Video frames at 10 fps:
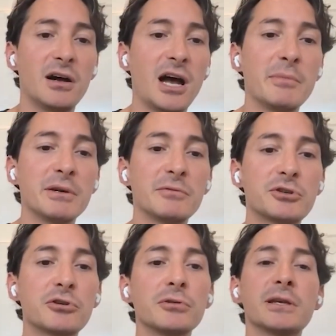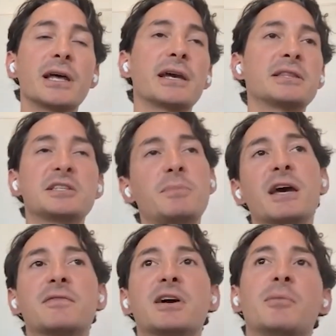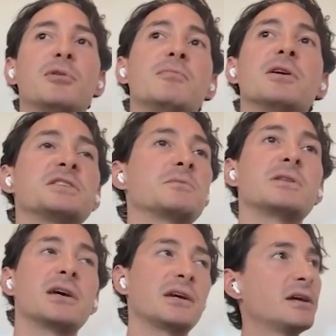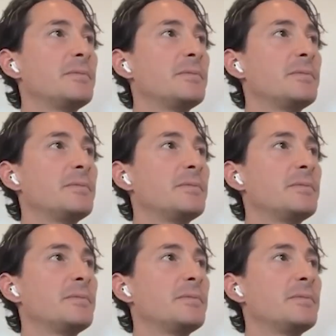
I mean, truly, like in the span of a couple of months, we like